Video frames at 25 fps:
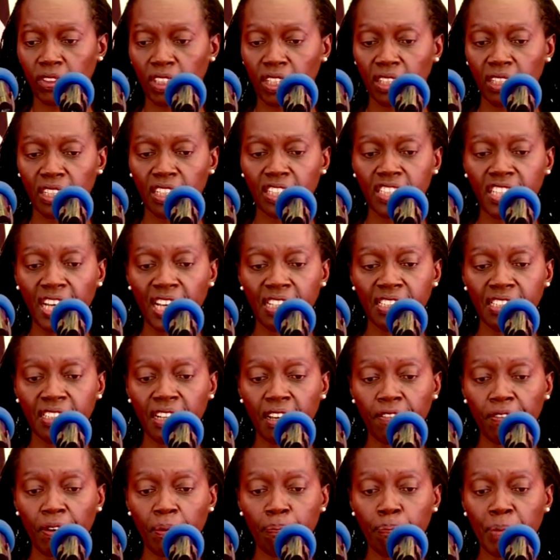It has
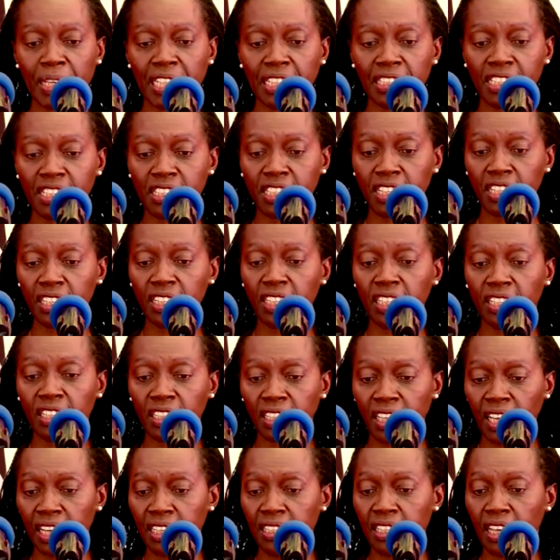never been seen in
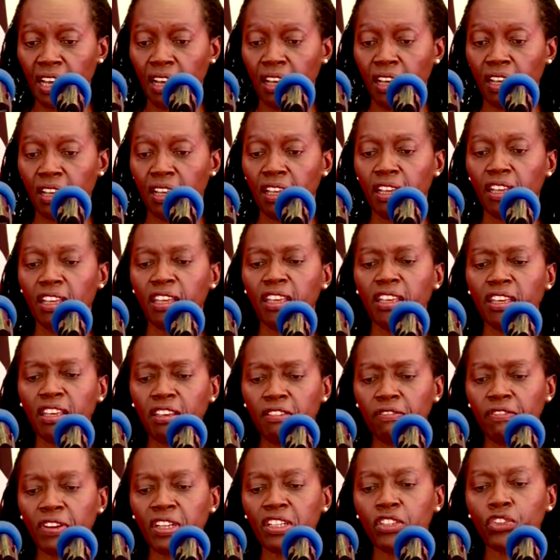Kenya,
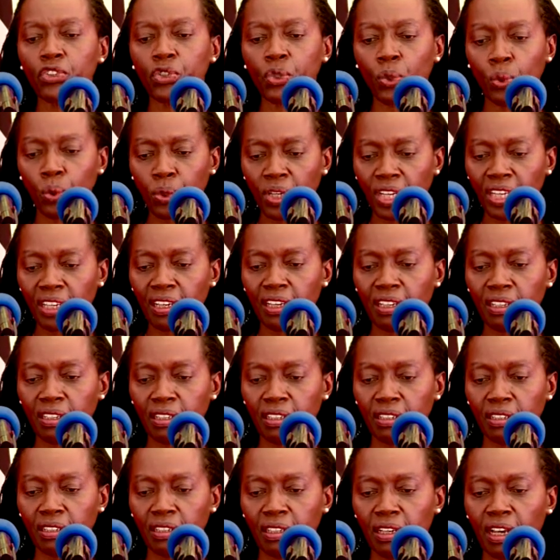even during
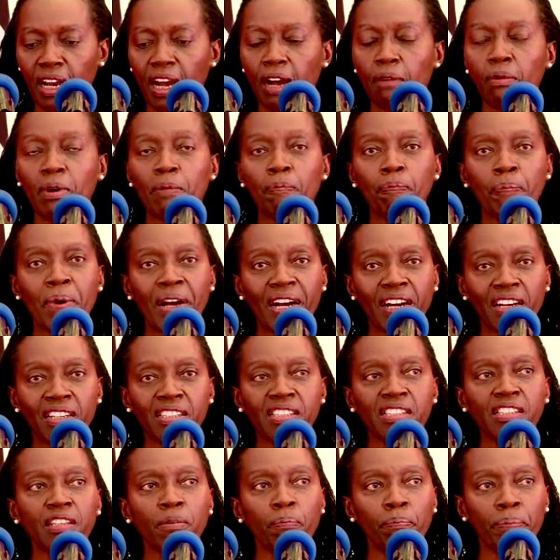our past
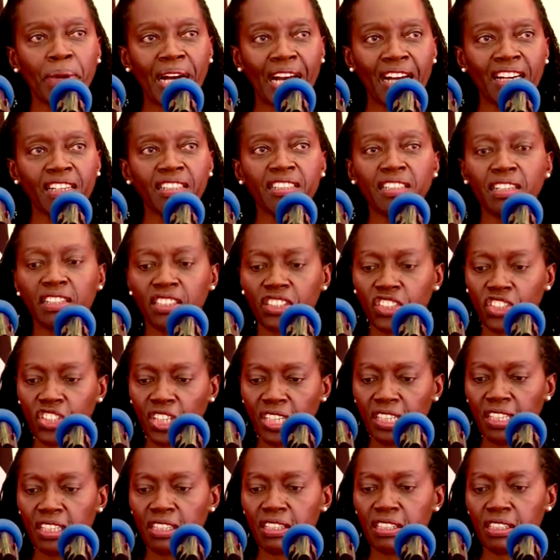bad
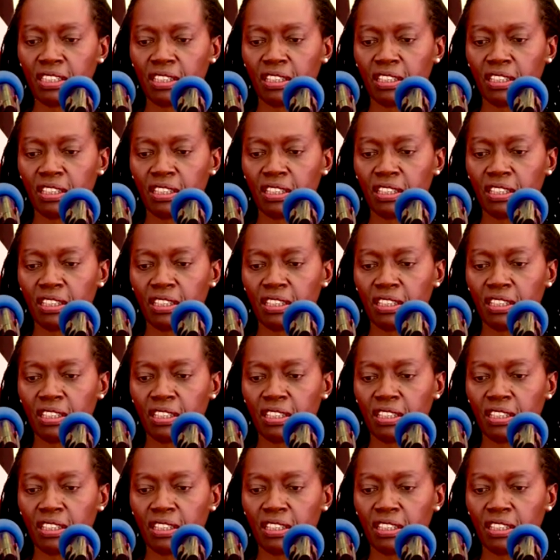days.